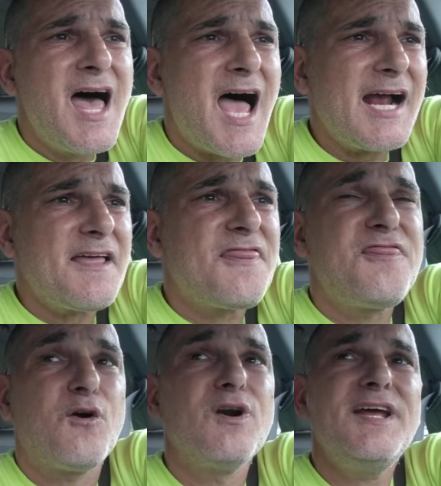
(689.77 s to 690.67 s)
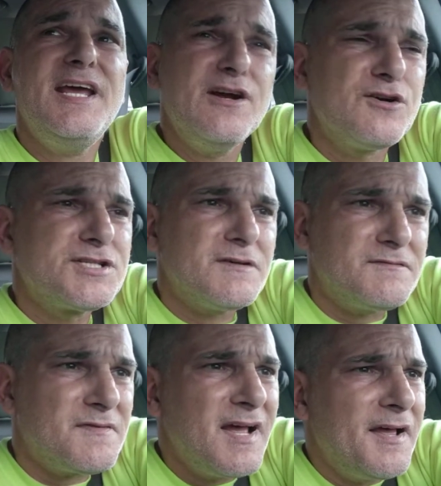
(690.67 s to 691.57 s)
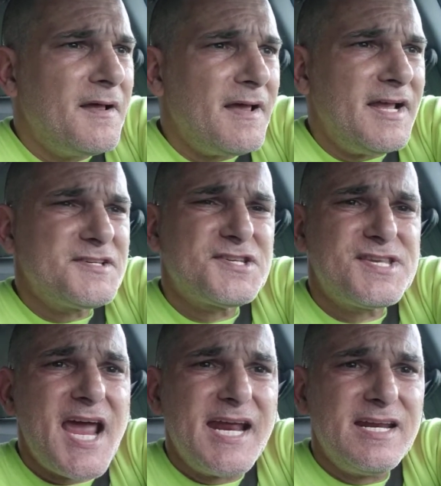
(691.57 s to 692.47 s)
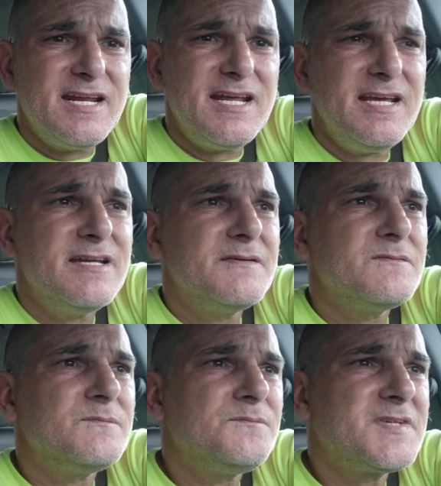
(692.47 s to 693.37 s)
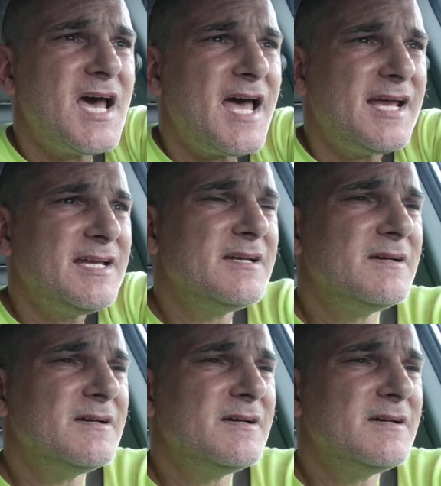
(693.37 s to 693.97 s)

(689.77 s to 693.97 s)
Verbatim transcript: I got 30 years of insanity. Okay,